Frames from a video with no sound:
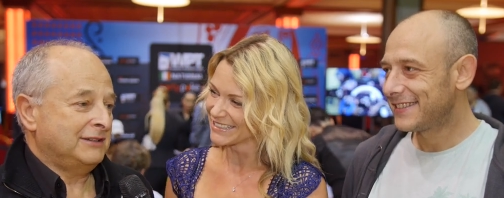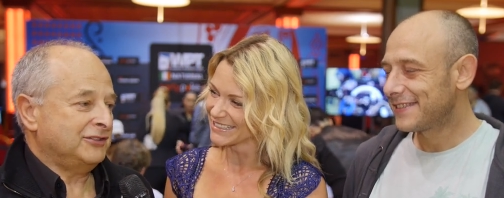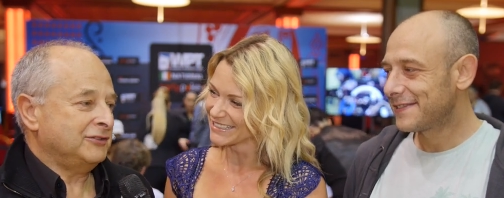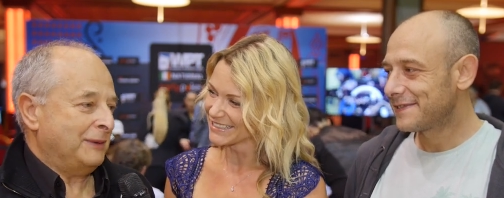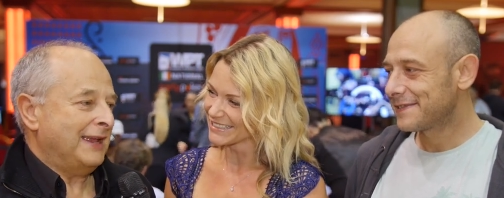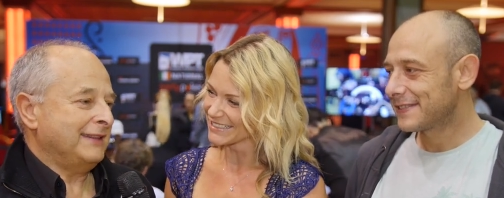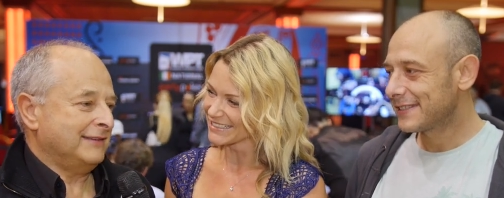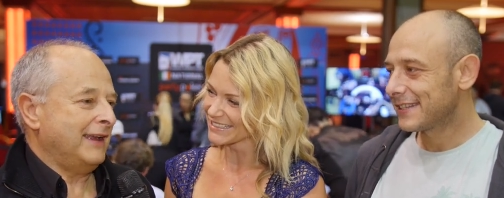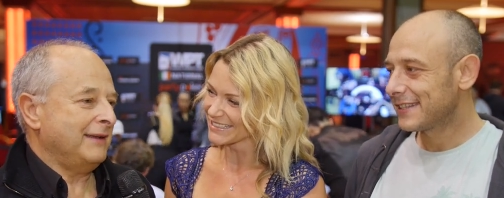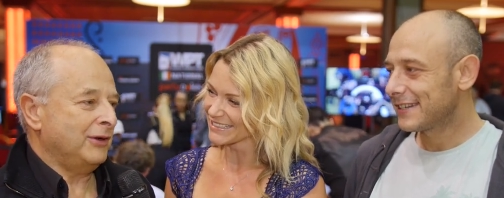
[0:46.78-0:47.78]
Speaker 1: just play the
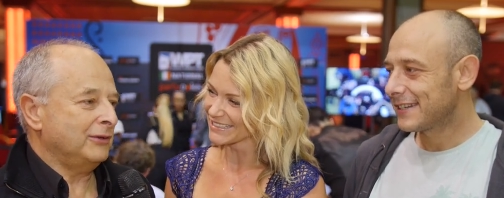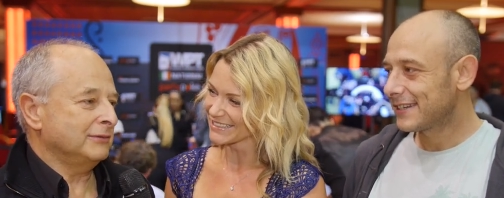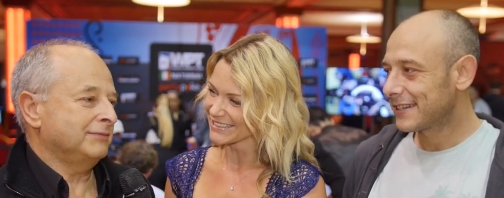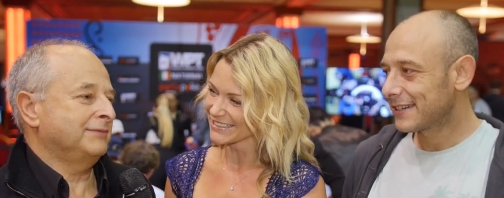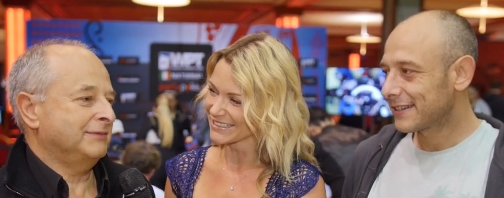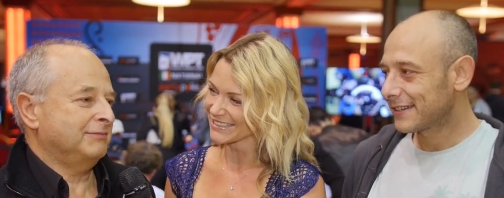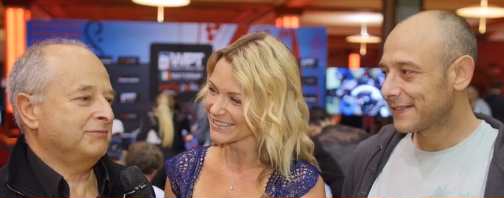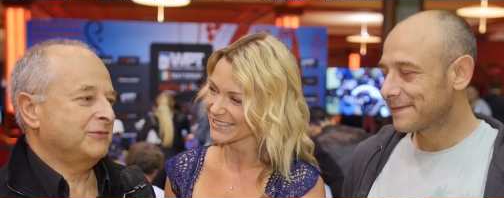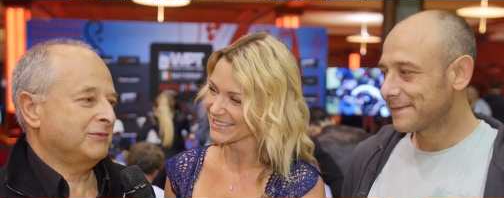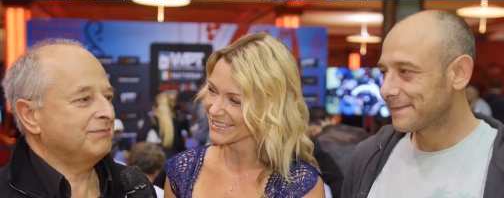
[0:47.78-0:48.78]
same old
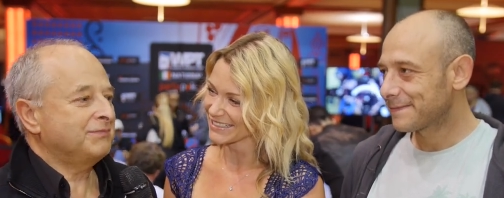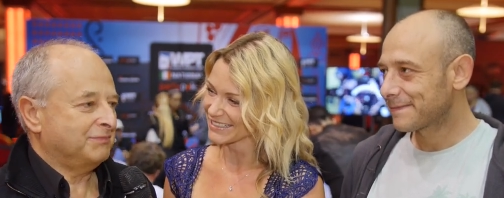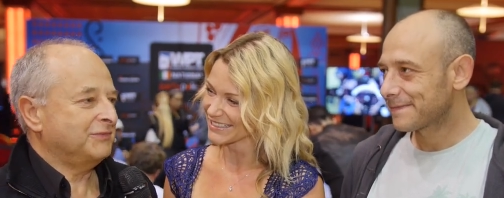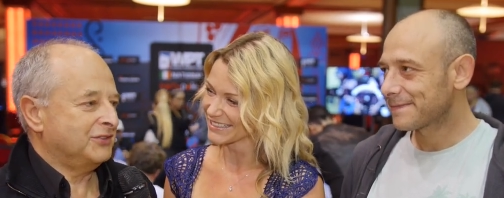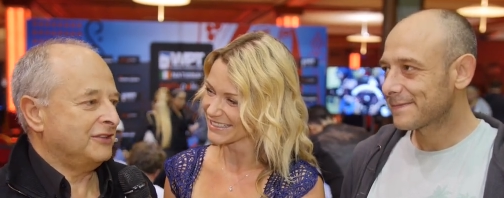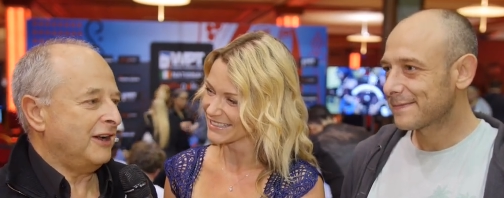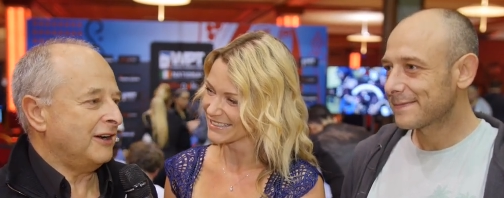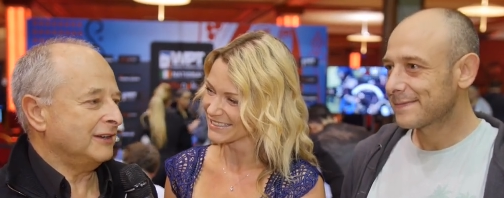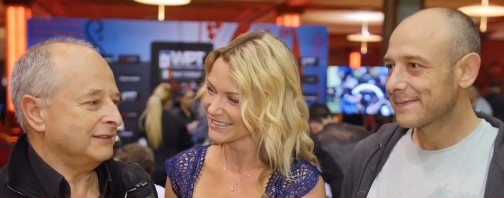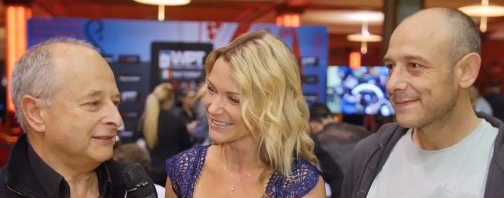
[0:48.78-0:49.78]

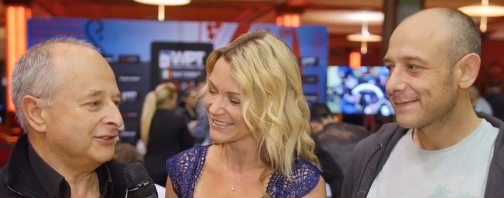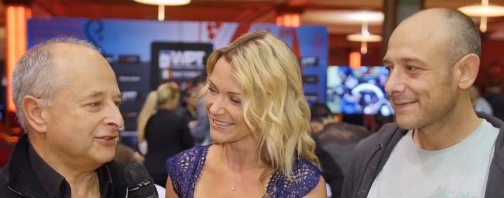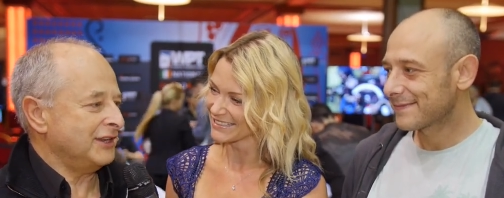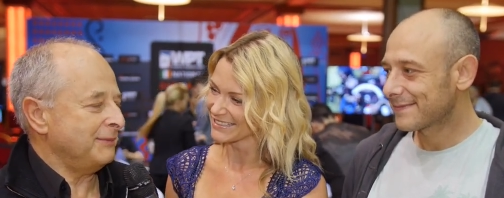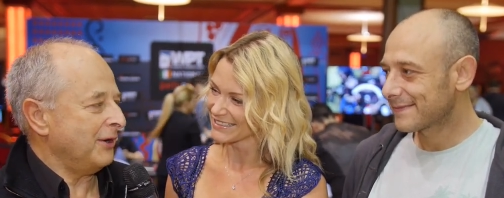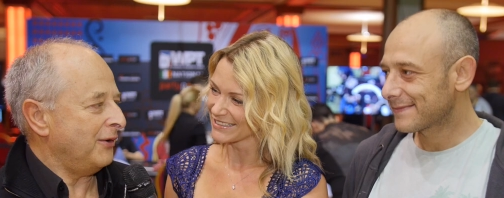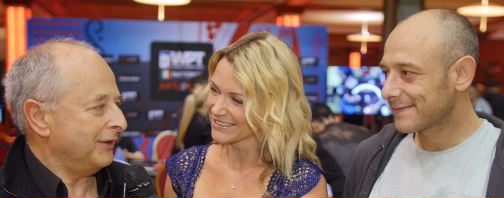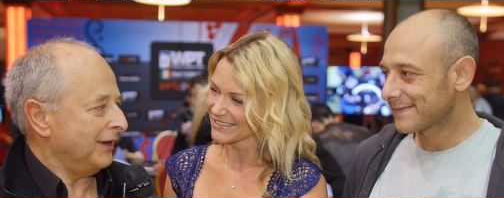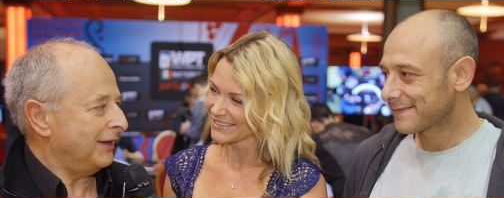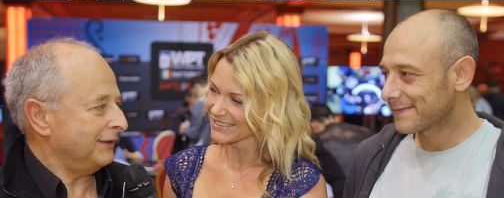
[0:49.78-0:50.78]
slug and just keep
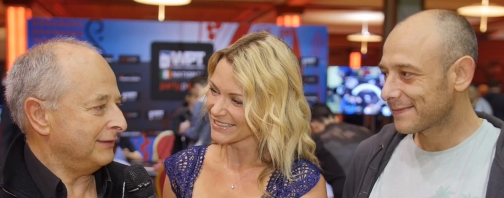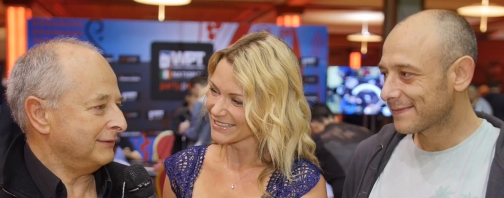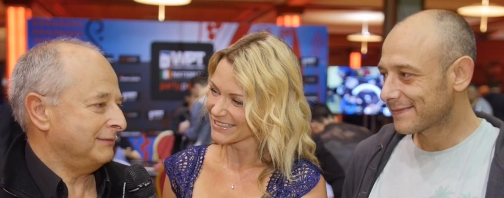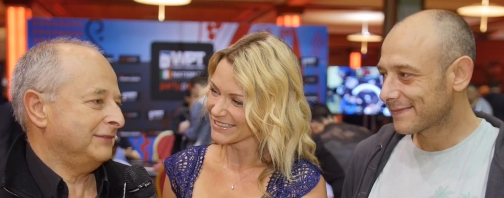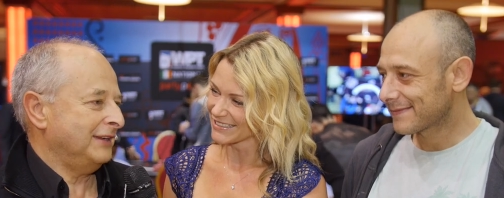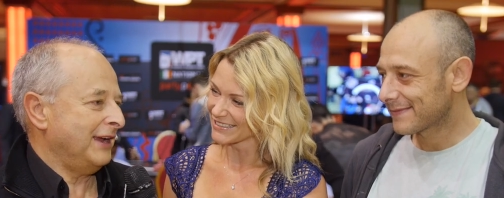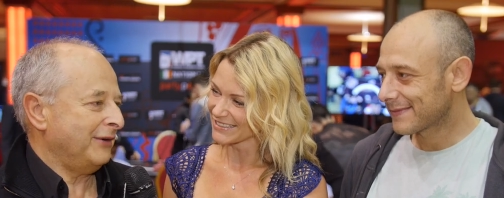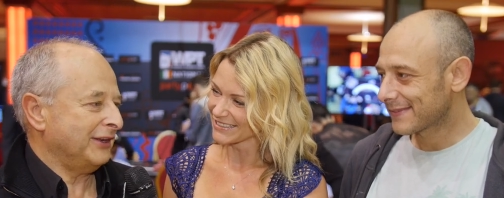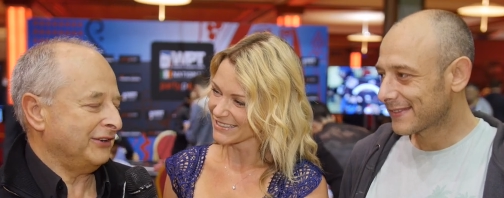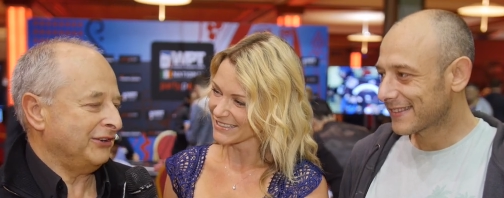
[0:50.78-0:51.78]
going on and see how
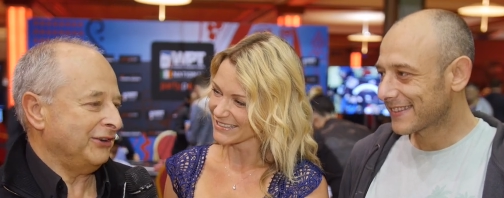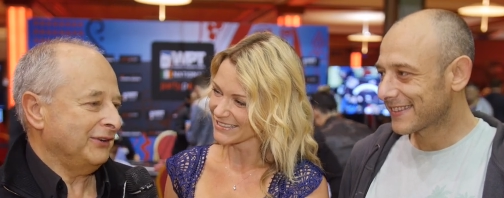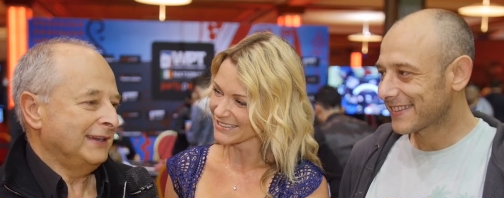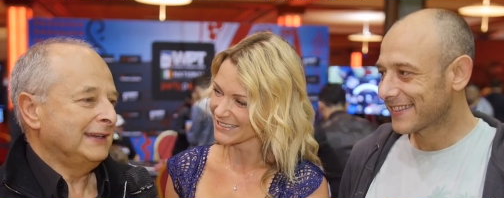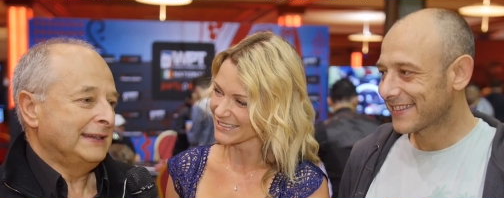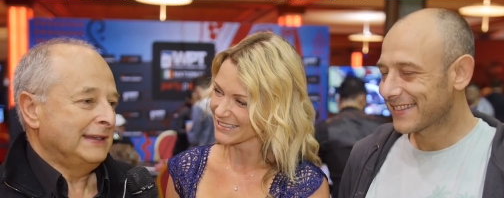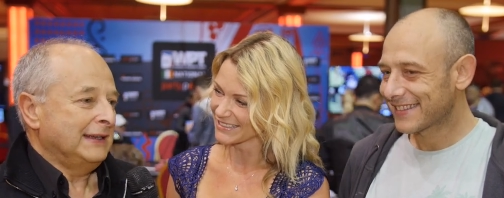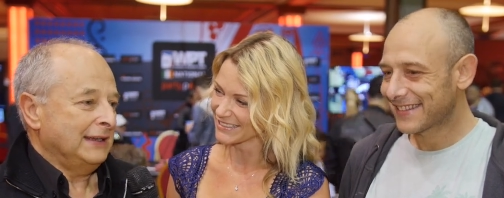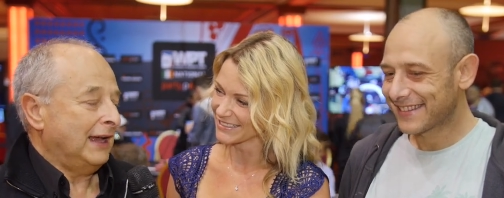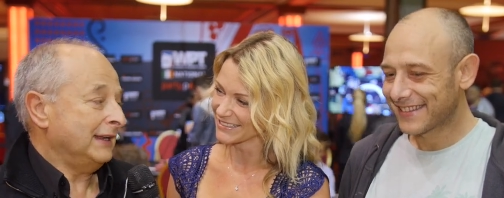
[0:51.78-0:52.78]
I can do.
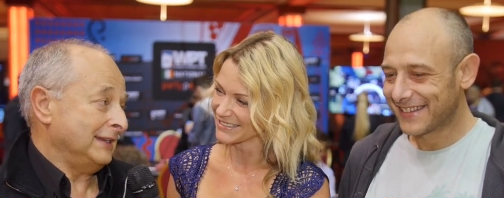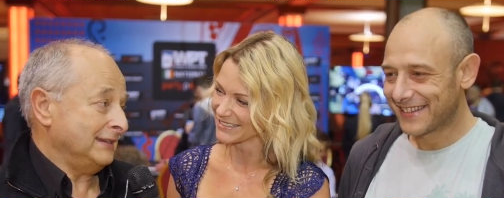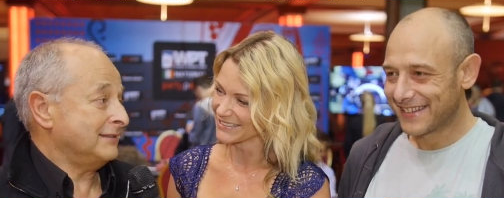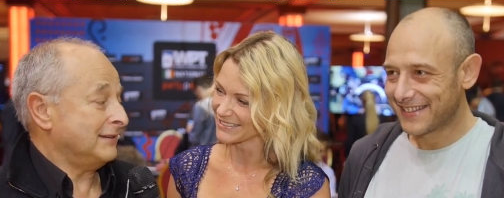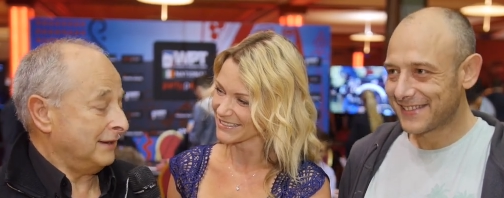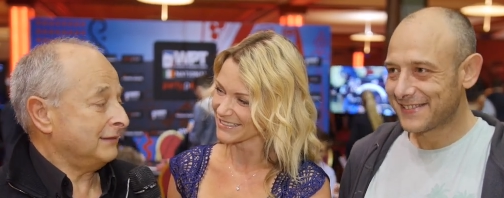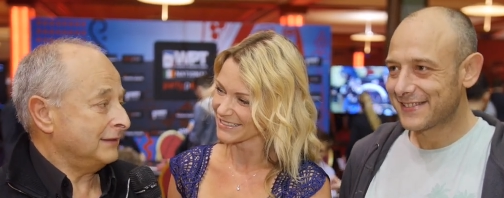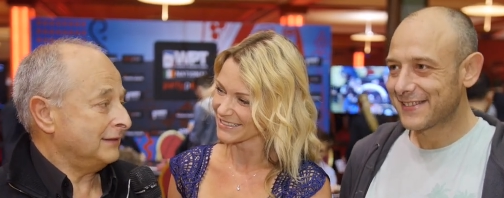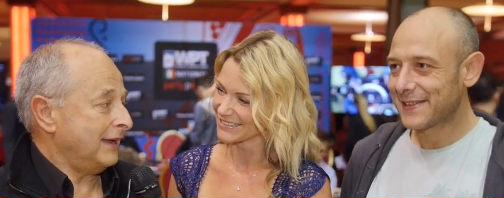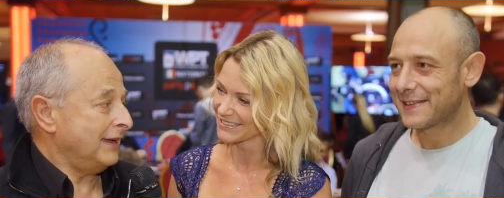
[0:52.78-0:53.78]
At least I
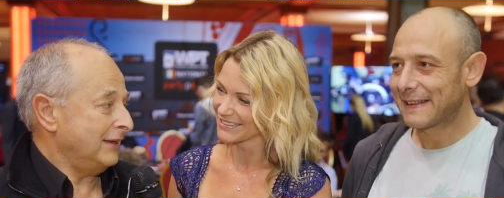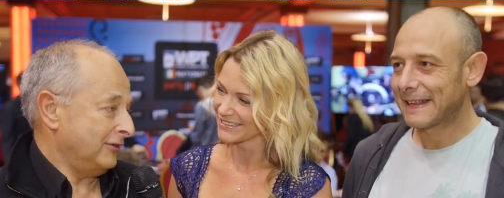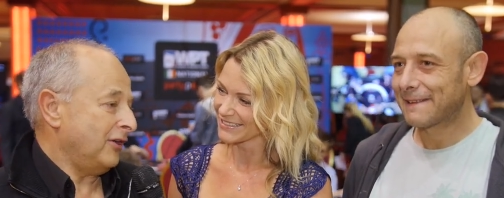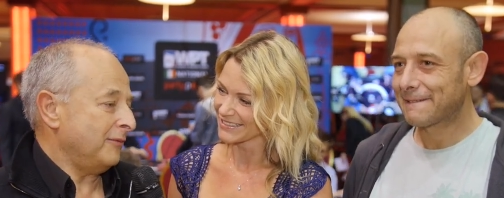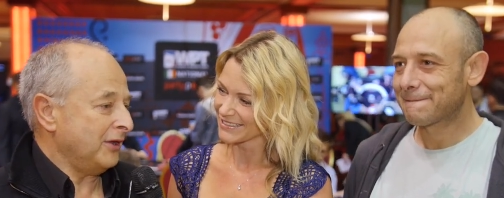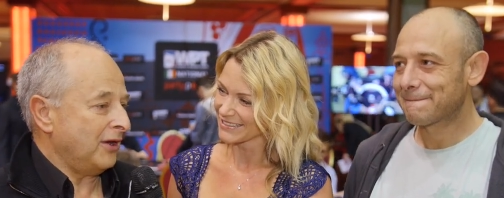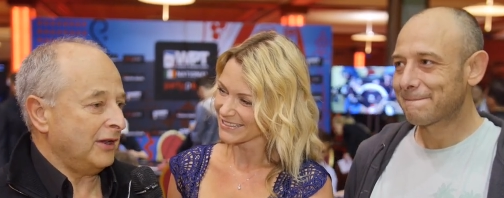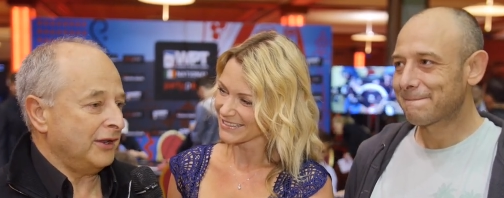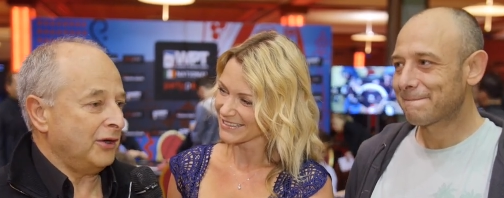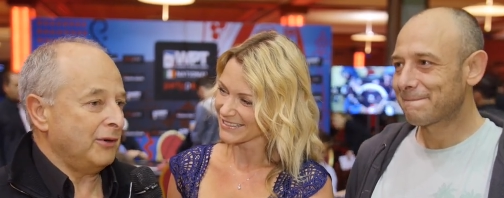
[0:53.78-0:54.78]
can say he taught me
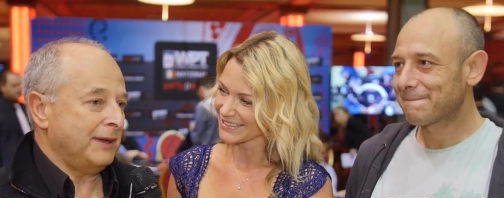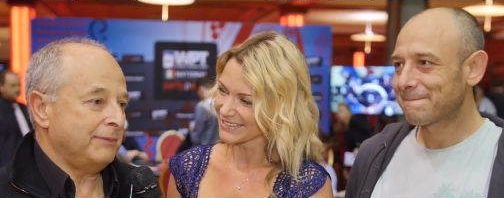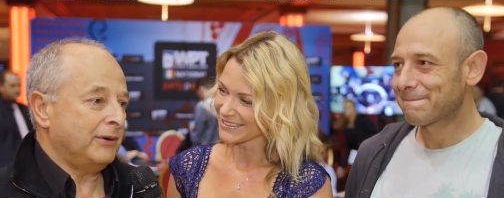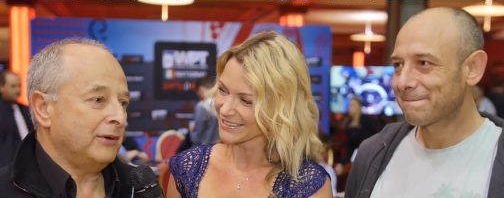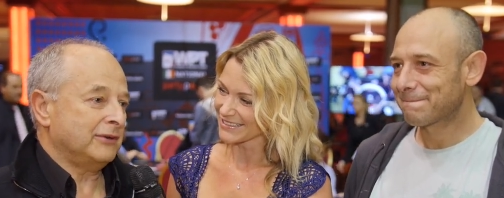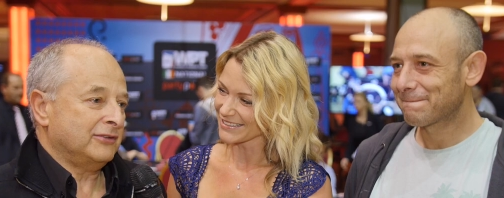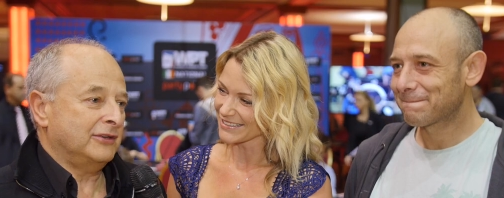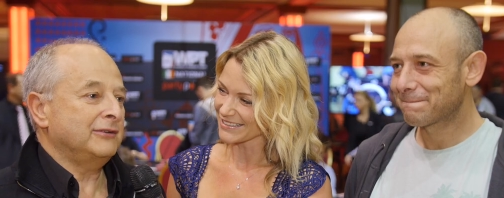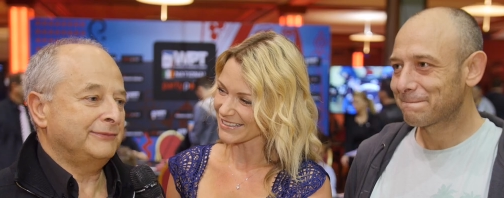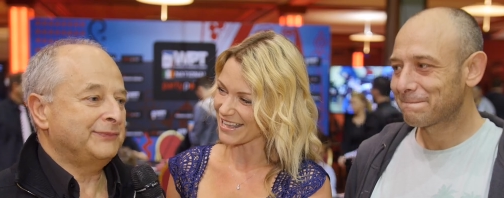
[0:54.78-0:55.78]
all I know about poker, so.